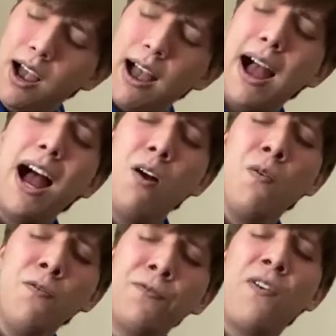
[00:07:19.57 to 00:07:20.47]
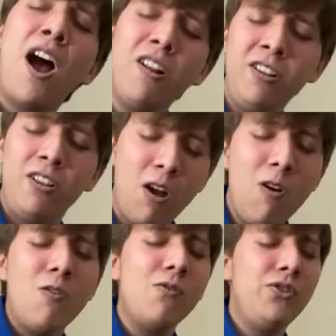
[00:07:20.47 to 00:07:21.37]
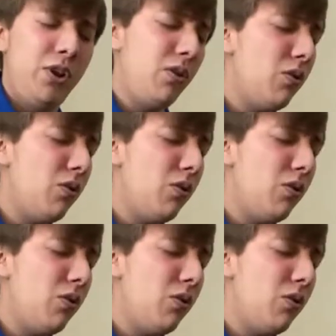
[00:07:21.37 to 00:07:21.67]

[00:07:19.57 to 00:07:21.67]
I will follow you.